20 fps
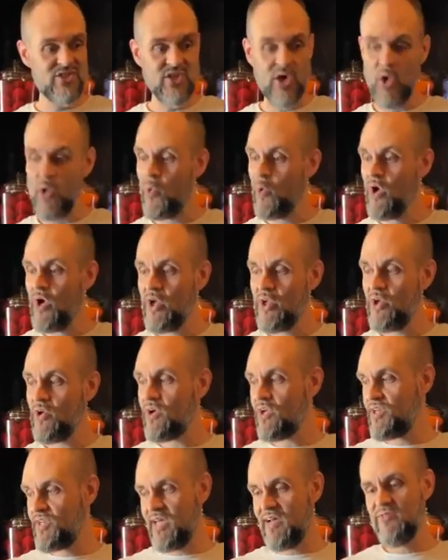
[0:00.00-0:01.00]
so you
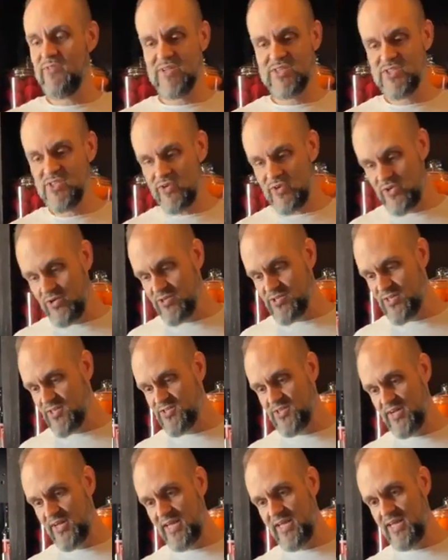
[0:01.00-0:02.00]
can definitely still use
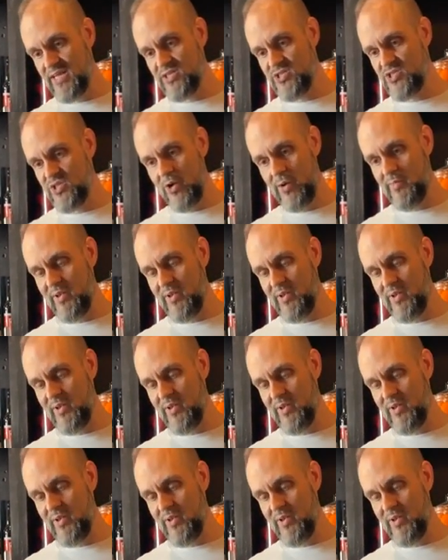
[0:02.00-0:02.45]
this in a kids show.